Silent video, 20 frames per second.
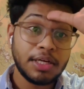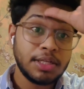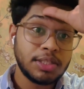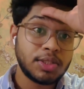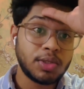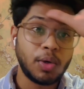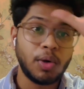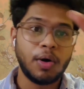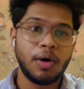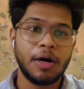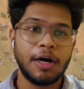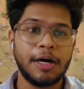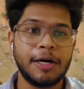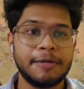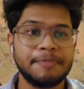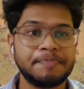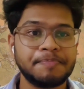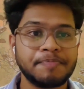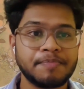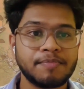
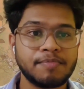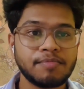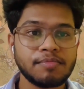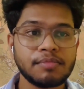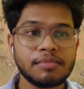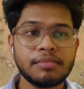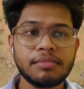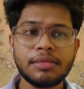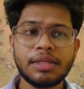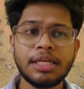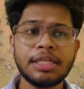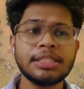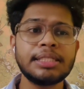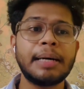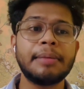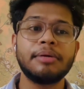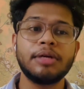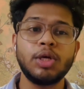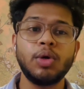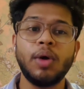So
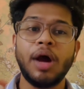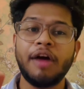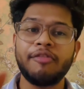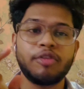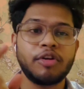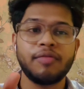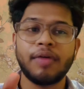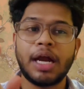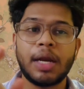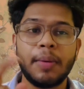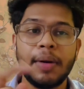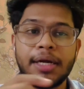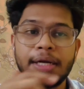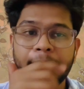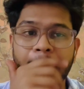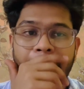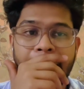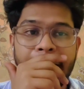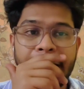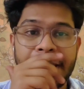you have to evaluate
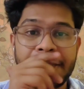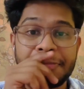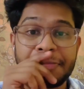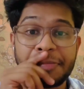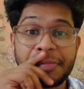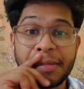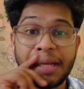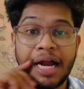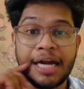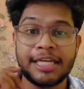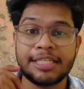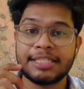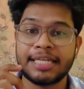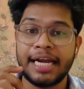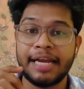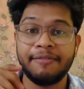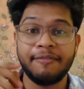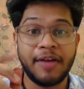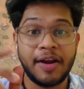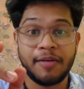by
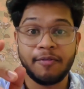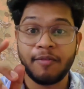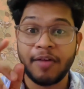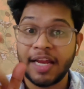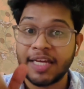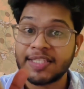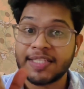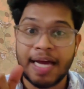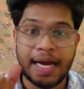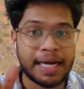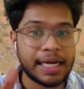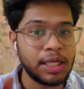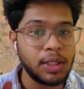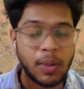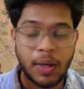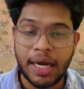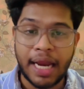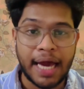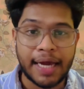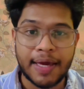understanding where exactly you
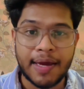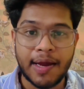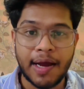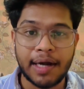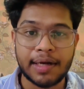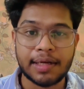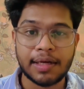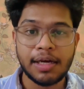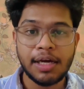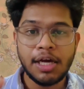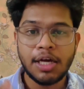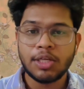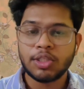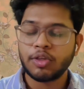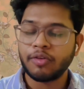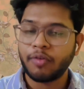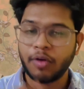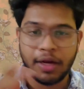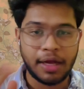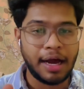are lacking at.
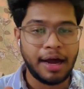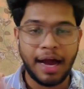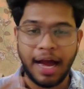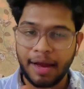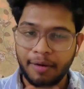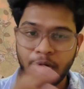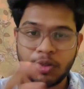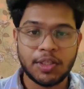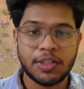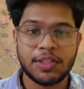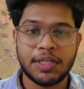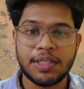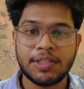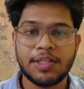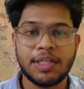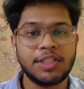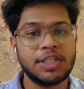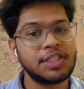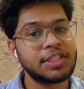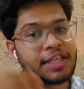So I would suggest
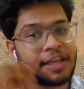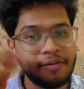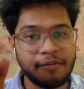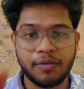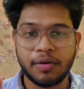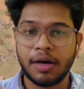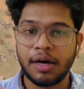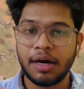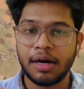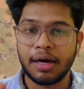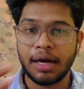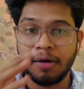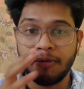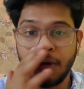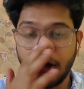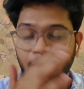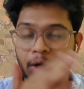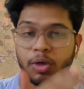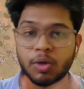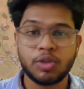that just give
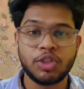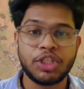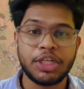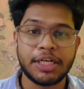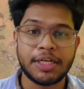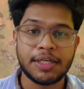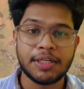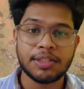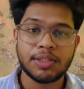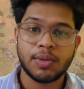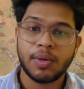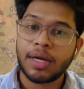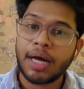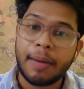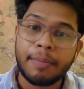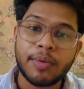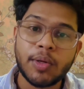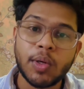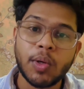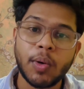1 or 2 GTs. You'll
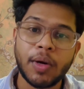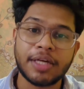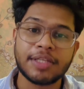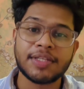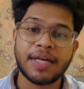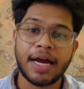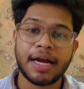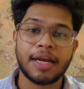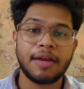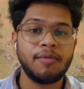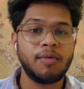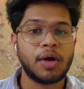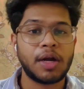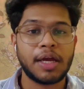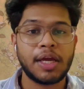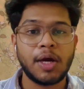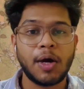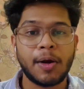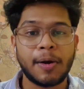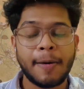come to know exactly what are
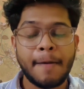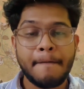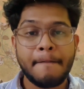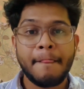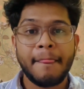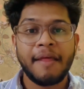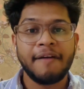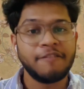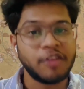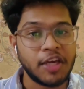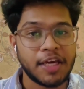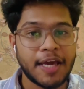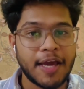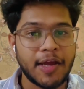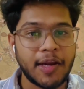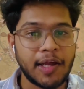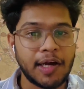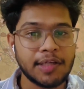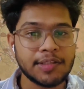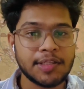your weak
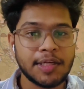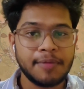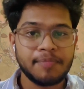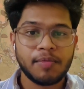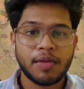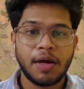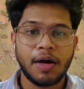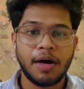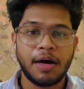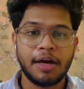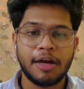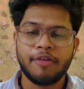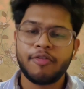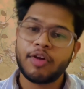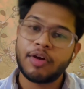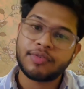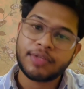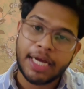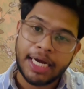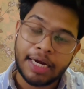areas. If you
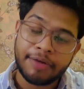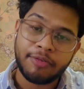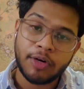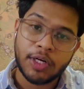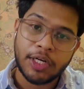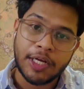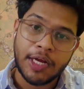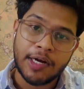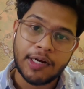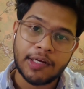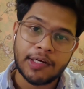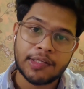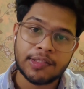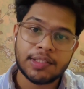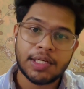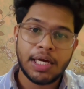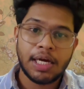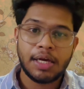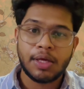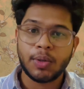have signed up for TNDs,
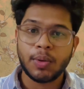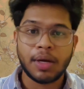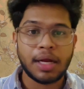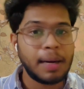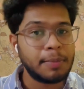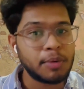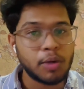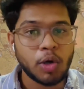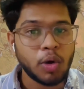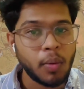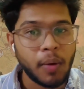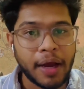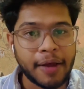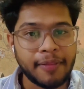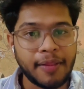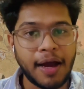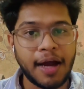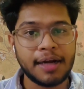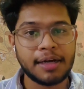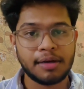you'll come to know why
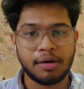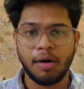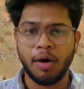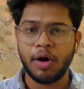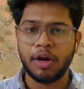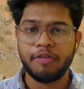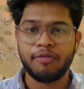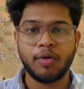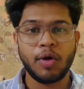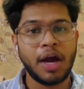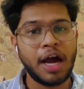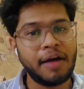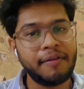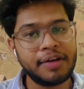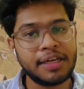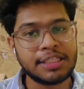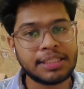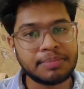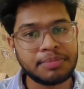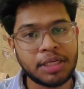that. Or if you have
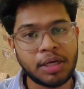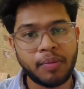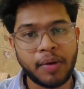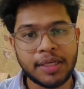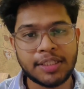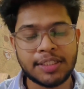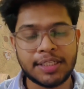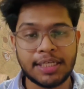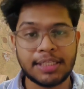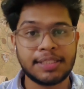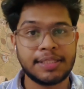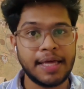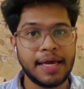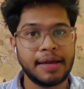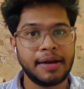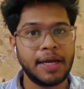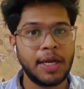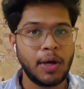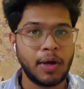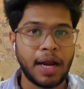any subject-wise tests there
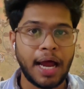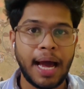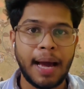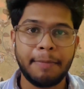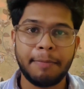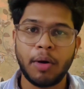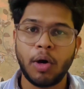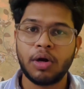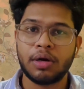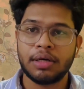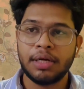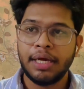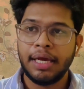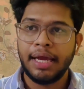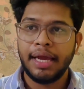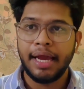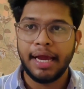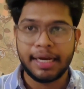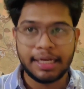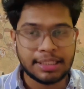in your app or
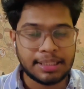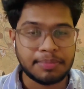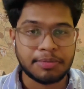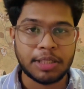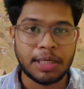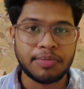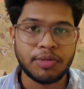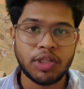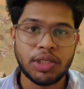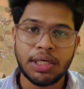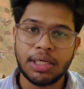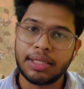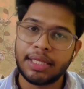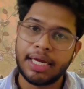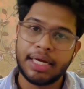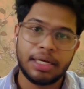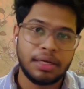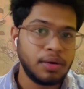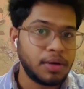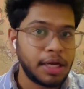any subscription,
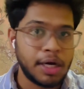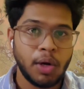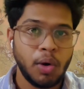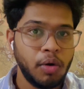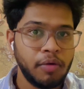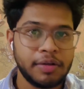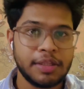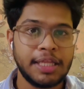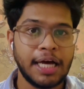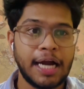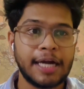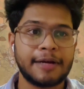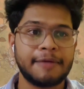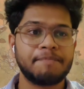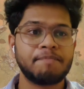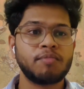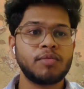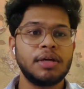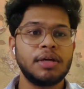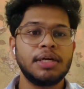then you can go with that.
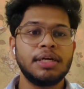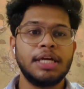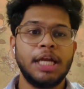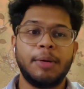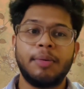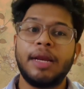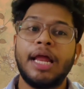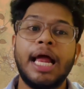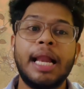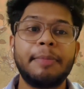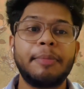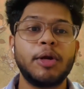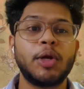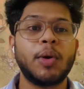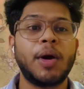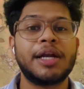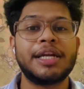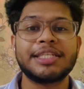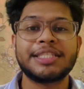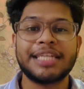It will help you to
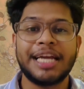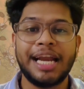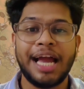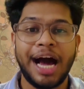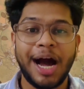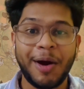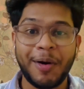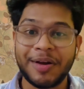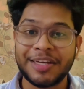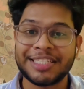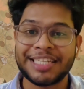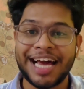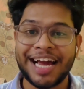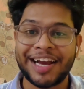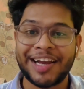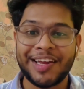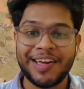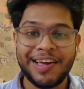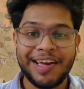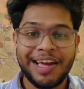understand how
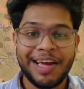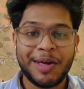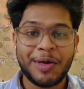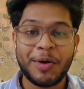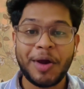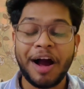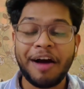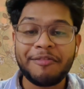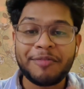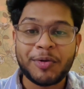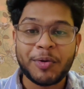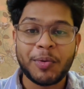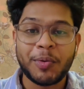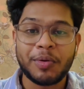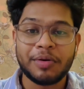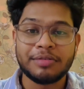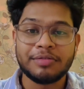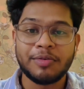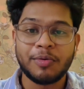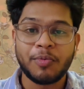exactly you have to
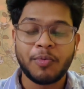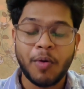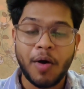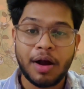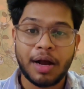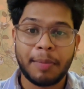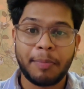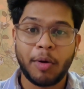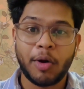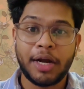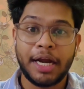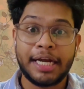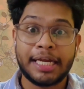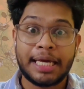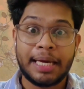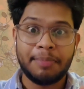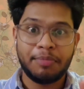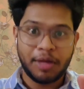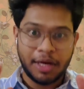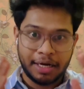work upon and
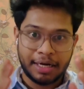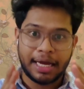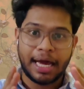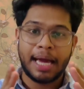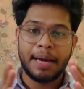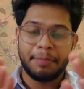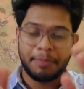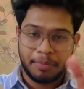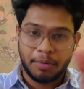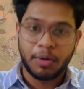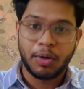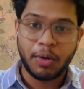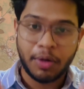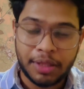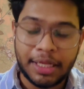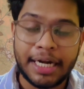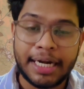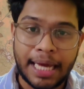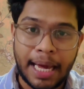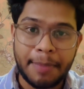keep during
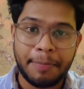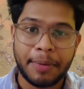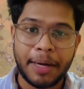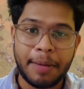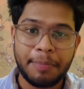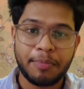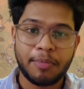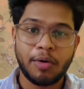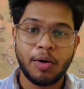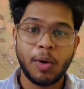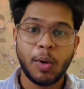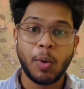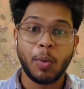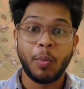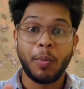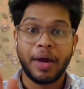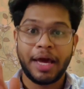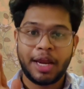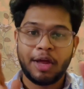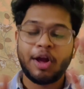the entire prep,
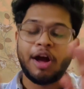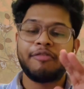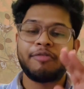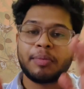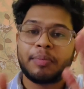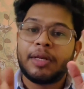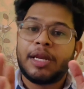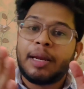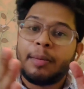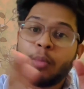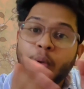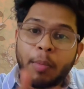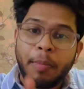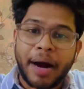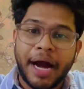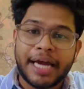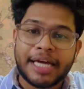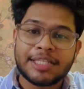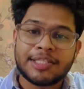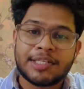where you have to be a little more
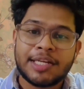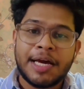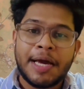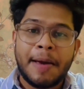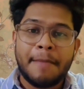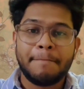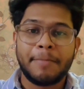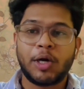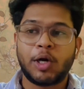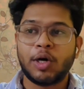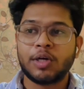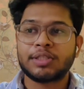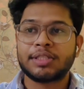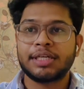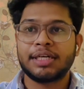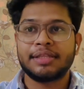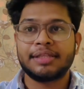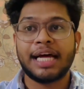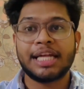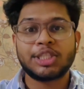biased because
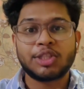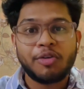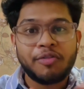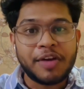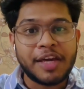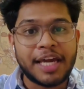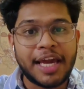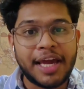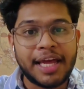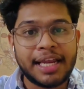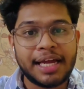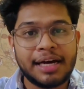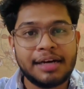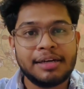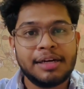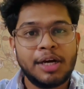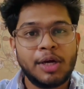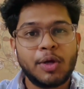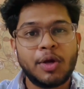that's a weak area.